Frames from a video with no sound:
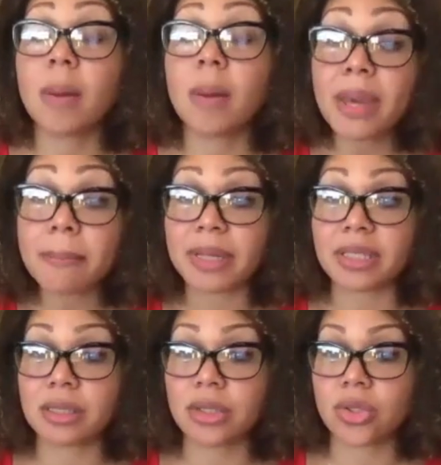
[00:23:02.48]

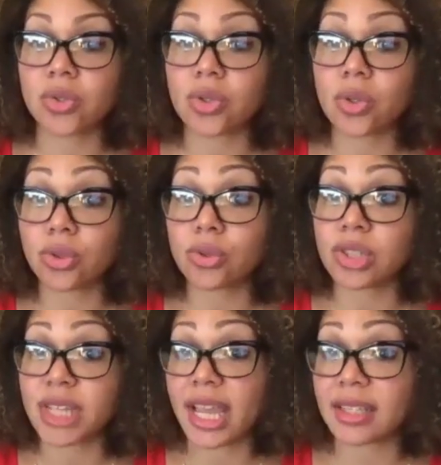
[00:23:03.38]
commitment to social
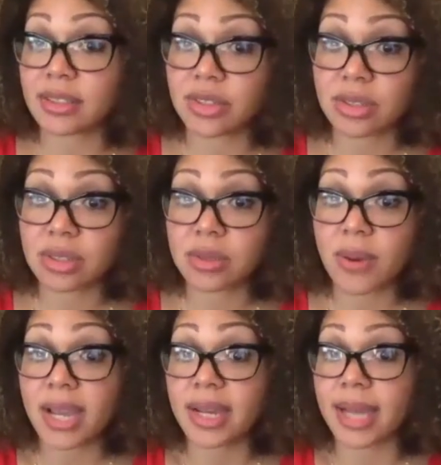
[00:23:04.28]
change, to
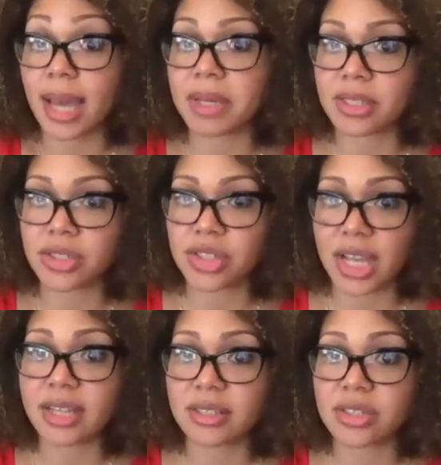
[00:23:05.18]
economics
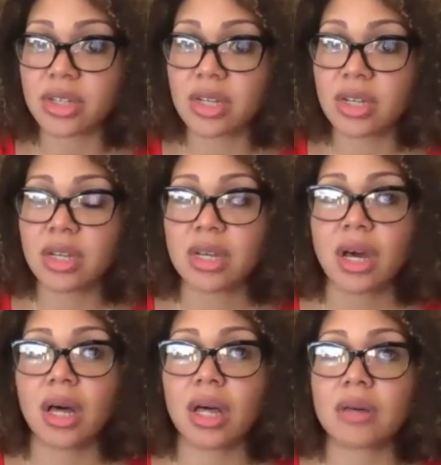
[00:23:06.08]
change,
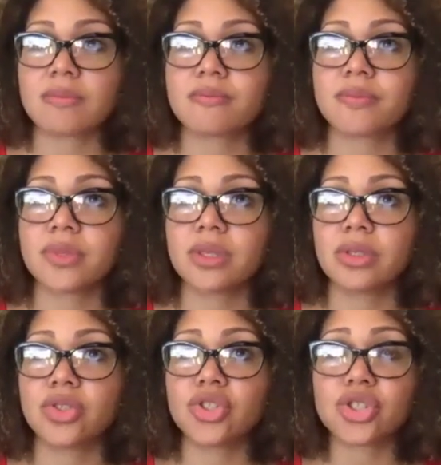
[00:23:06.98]
um,
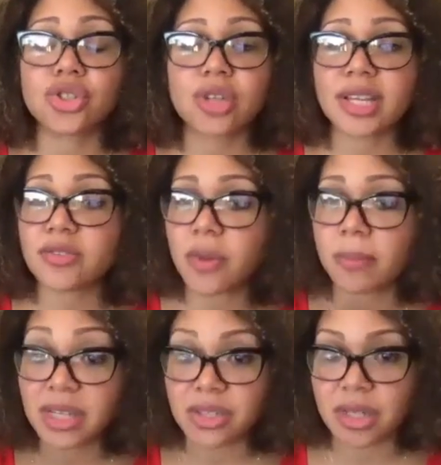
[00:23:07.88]
just to
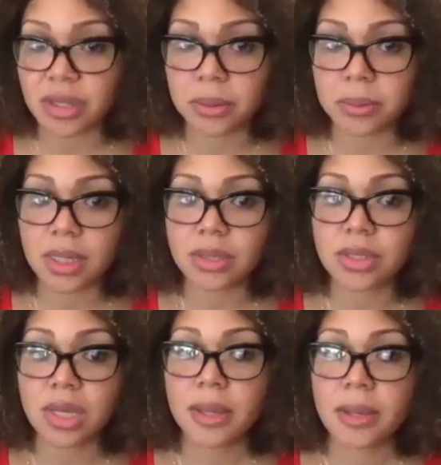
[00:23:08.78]
transformation in the world,
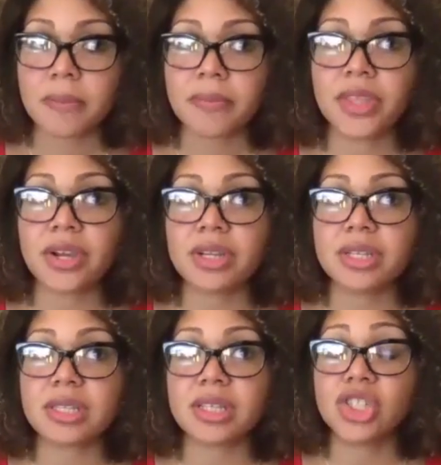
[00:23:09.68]
there
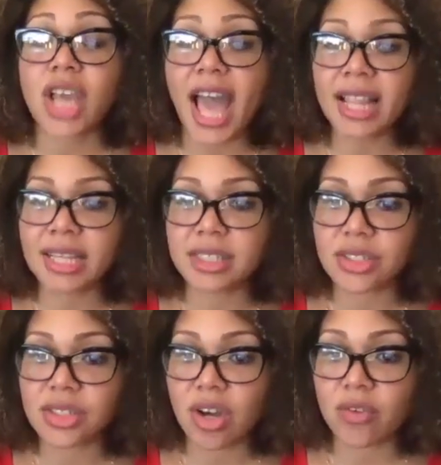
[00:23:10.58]
is a
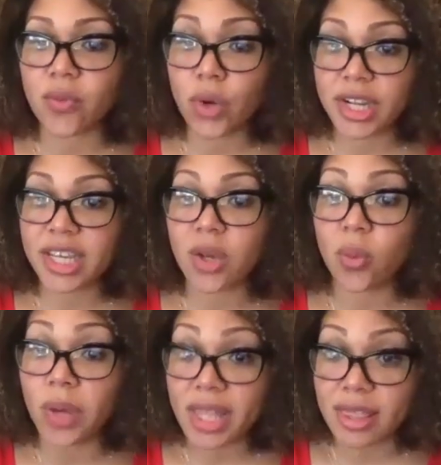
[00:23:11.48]
challenge of working
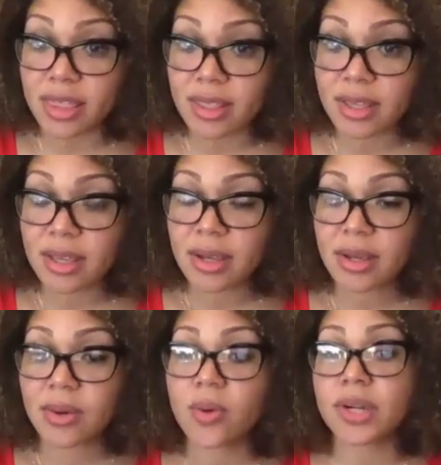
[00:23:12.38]
with
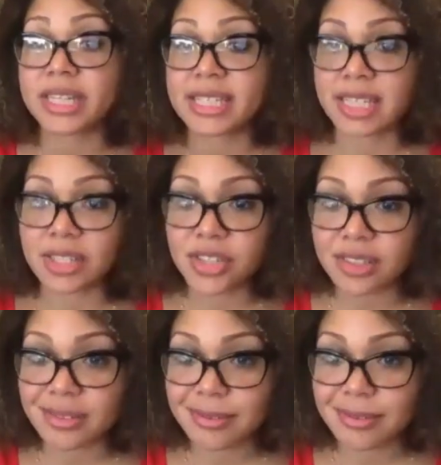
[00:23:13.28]
organizations.